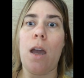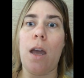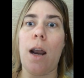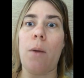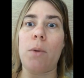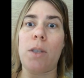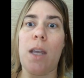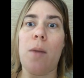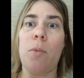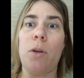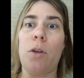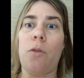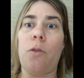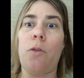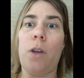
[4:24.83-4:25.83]
and I was
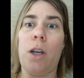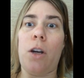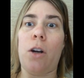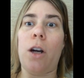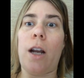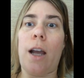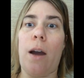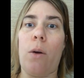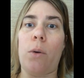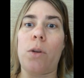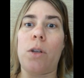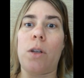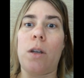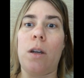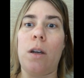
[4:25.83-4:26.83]
able to figure it
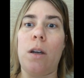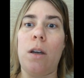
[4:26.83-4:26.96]
out.